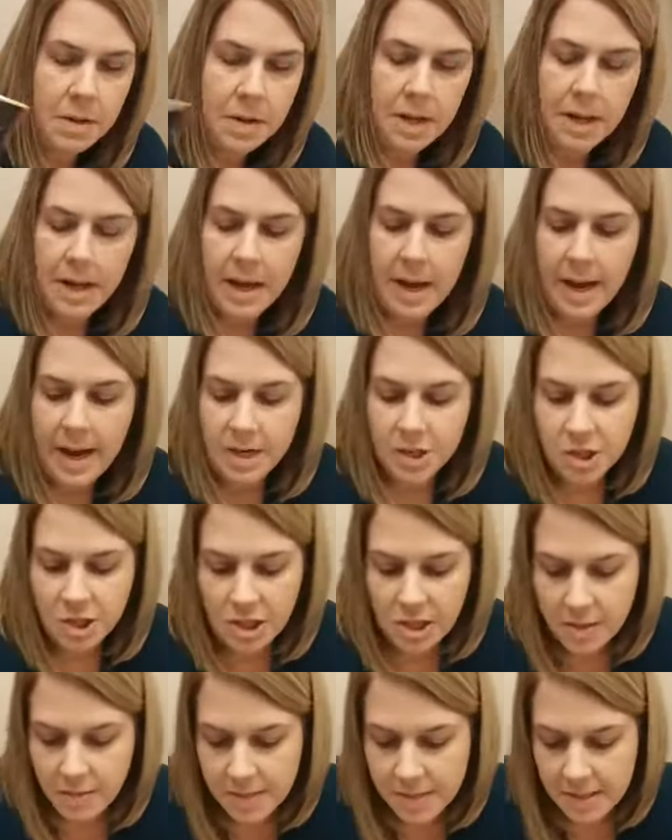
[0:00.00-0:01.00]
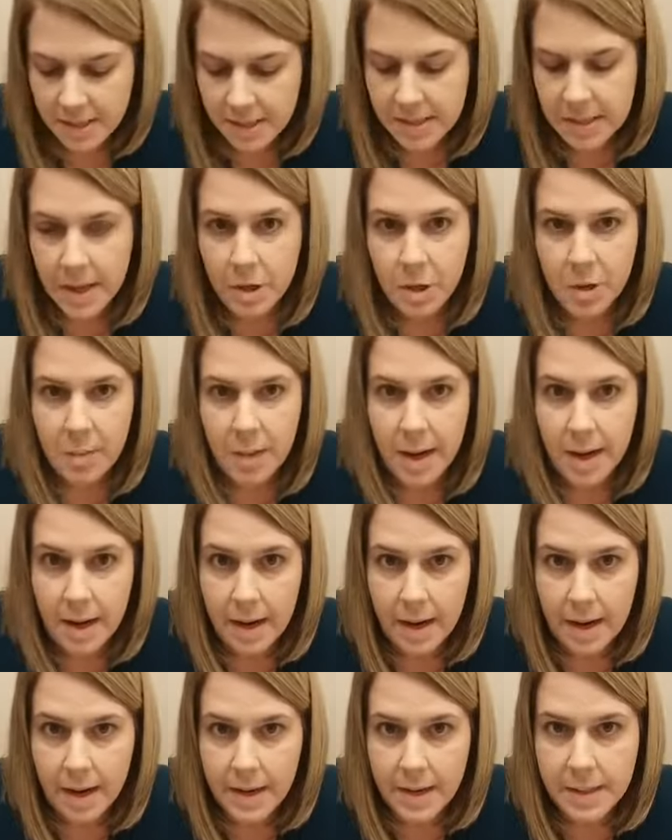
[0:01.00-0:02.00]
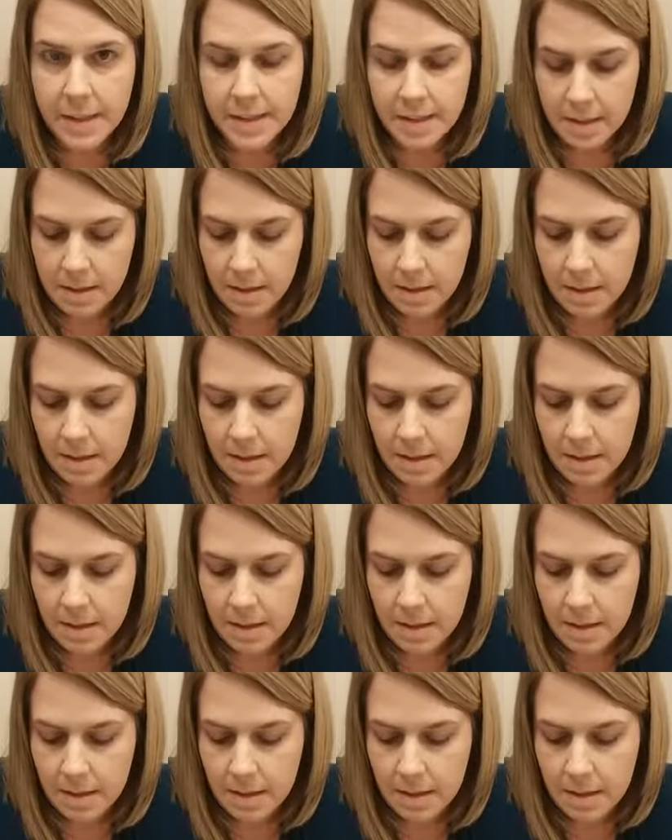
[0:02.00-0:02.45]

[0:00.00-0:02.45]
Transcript: and I actually use this under my eyes.